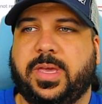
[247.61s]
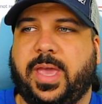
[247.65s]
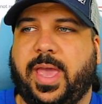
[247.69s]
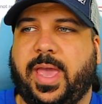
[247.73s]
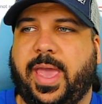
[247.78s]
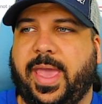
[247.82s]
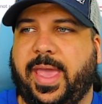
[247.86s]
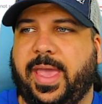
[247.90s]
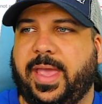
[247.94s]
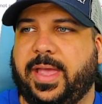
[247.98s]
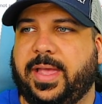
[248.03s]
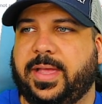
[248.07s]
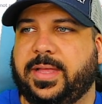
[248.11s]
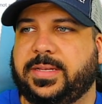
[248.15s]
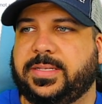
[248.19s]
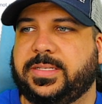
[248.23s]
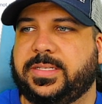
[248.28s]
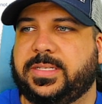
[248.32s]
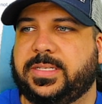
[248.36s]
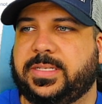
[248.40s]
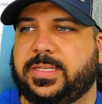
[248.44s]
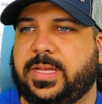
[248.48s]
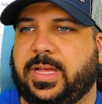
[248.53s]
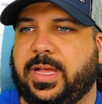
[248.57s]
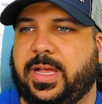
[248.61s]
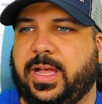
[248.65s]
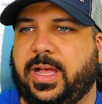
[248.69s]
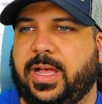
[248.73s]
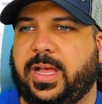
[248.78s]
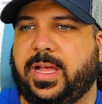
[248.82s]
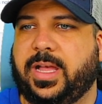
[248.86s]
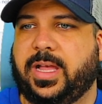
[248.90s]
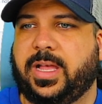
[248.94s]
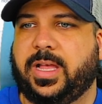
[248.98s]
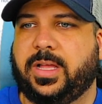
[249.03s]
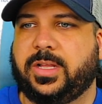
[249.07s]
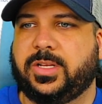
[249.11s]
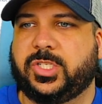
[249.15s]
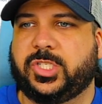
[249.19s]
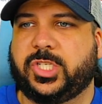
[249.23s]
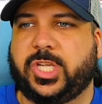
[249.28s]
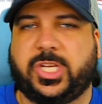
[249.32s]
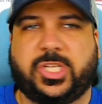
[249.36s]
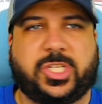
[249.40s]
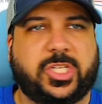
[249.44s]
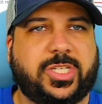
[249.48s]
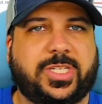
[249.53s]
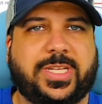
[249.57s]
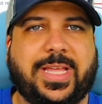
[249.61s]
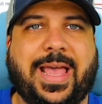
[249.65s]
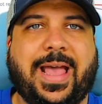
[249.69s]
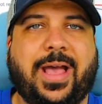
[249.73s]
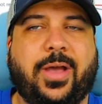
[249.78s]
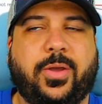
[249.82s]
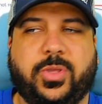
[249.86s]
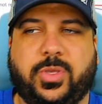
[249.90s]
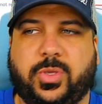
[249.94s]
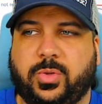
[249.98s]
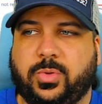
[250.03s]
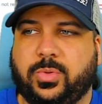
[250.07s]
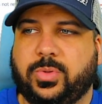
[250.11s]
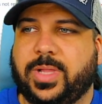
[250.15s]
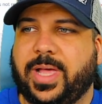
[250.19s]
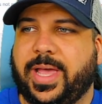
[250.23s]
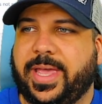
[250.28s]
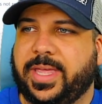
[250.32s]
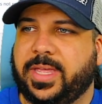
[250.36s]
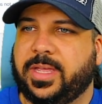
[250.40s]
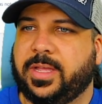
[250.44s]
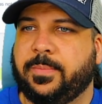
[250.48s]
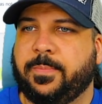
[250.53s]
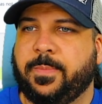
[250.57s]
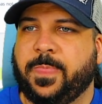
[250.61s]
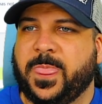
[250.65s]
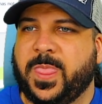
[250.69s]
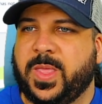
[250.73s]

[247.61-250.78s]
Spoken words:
and change it to how you like.